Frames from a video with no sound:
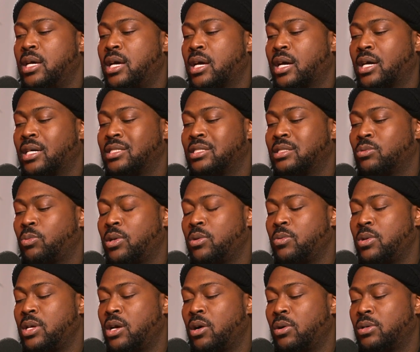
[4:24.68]
Because when
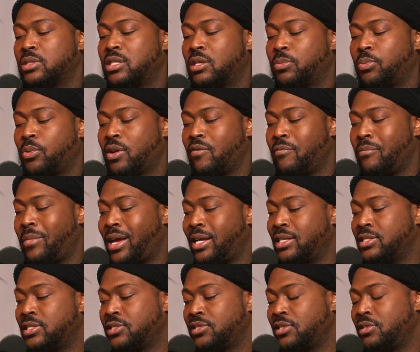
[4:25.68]
we go into the point of
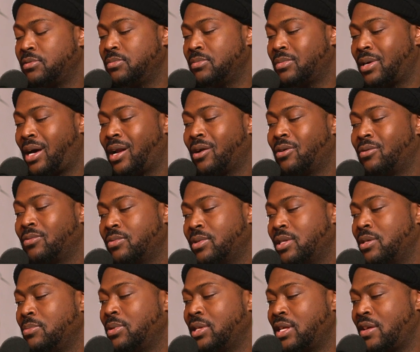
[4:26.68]
mainstream, I don't
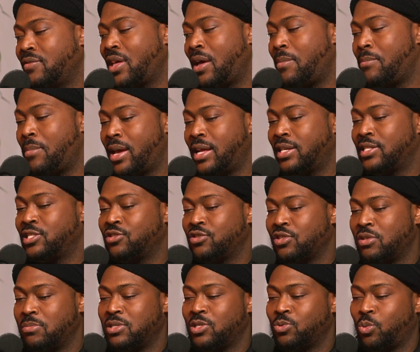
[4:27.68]
really believe that
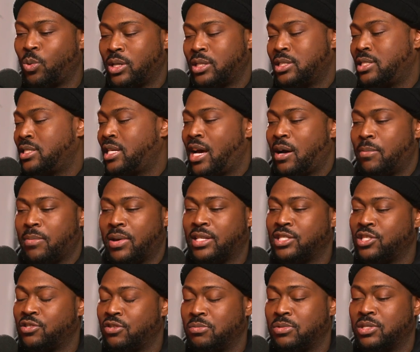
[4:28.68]
mainstream is one sound.
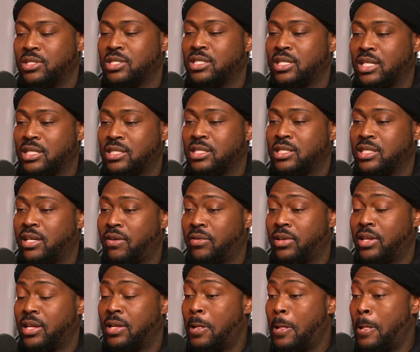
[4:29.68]
Mainstream is just
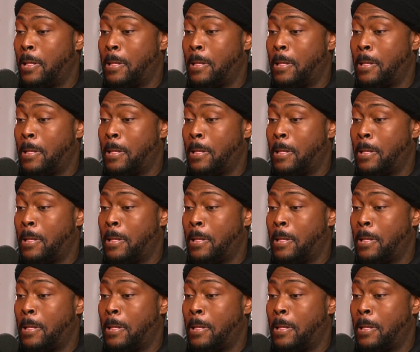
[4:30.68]
necessarily,